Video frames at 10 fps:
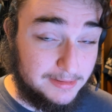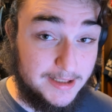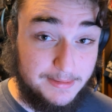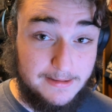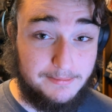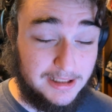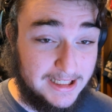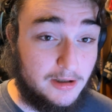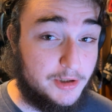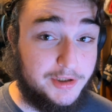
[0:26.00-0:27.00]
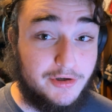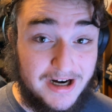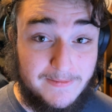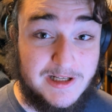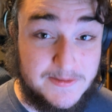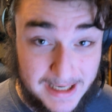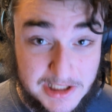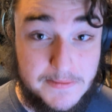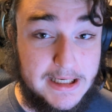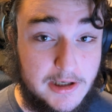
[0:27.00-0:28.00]
be played on your grandma's
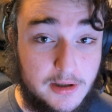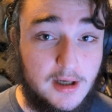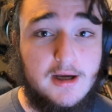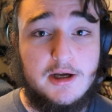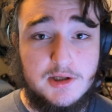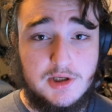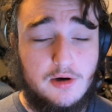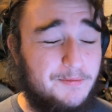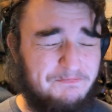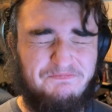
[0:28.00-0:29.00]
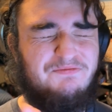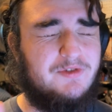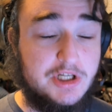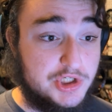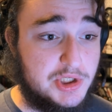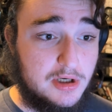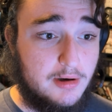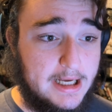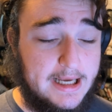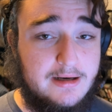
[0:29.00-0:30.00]
pacemaker. So let's just go
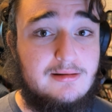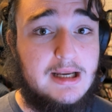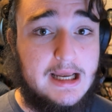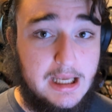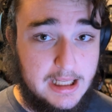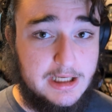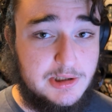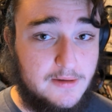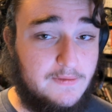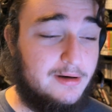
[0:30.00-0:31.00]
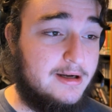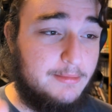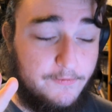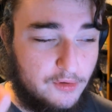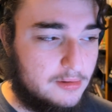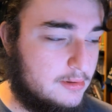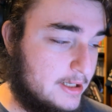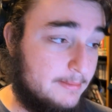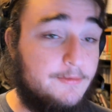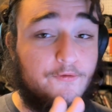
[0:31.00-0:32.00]
ahead and get into the video. Now, before
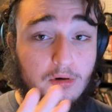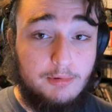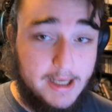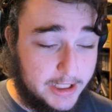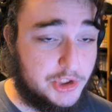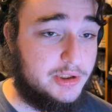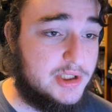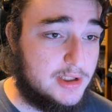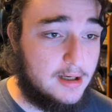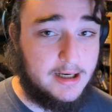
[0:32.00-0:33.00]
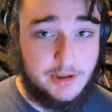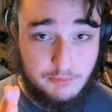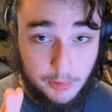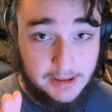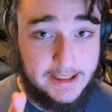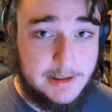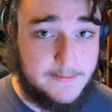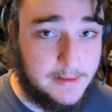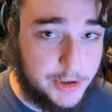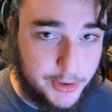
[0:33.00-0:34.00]
we actually start, I would like to
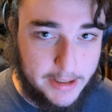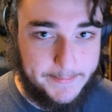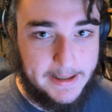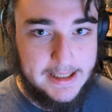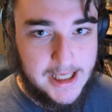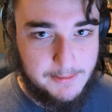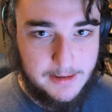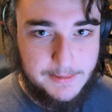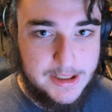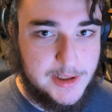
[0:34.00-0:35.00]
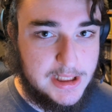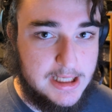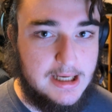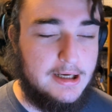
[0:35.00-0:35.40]
mention that my gaming PC